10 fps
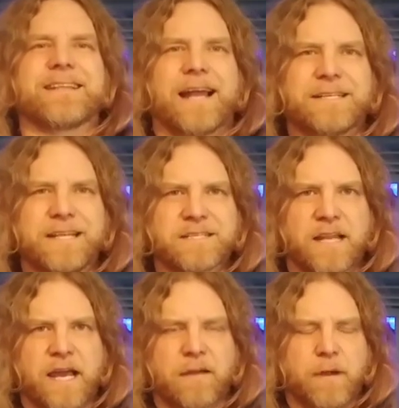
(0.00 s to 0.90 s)
that I
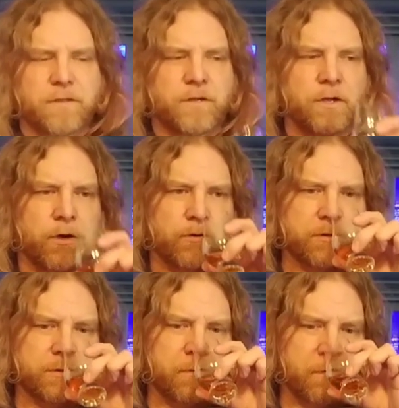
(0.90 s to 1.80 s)
dislike about the
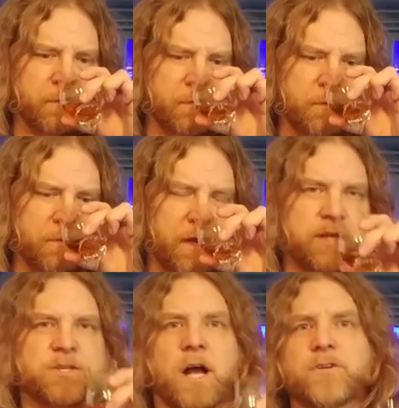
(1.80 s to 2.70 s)
nose.
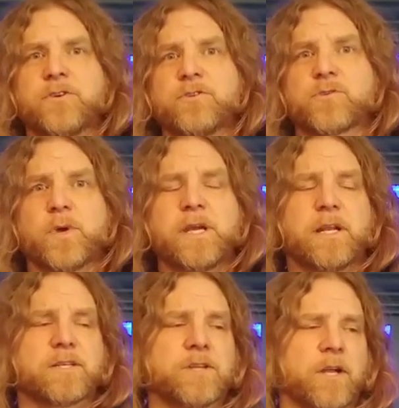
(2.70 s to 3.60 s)
It's not too sweet,
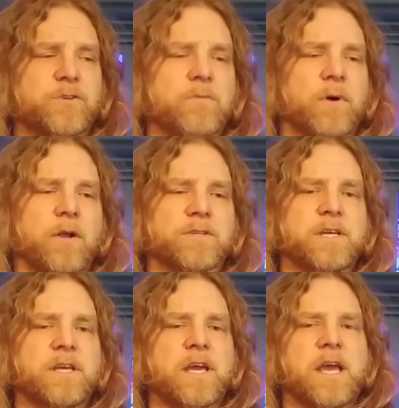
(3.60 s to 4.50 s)
it's not too
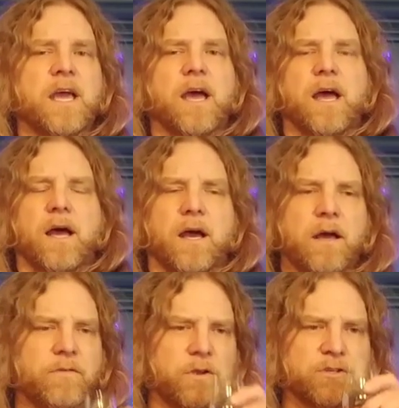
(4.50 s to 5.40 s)
malty.
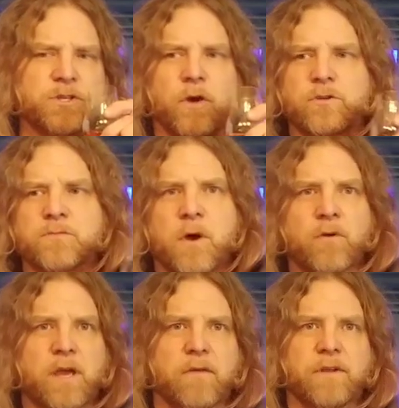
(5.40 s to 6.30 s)
Uh, there's no
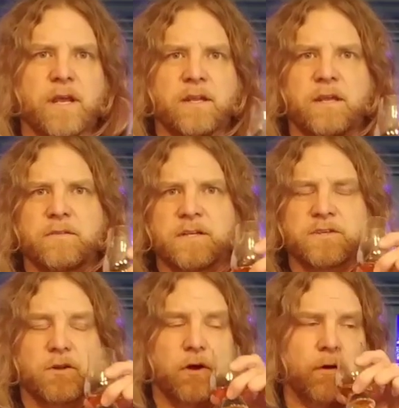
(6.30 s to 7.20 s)
smoke evident in this
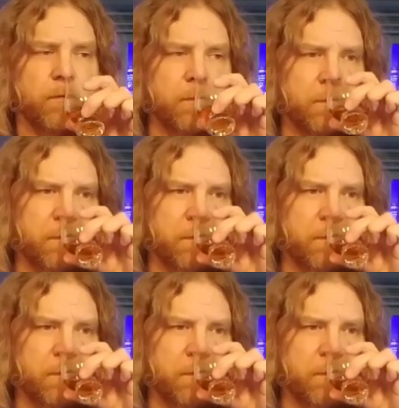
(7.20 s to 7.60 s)
at all.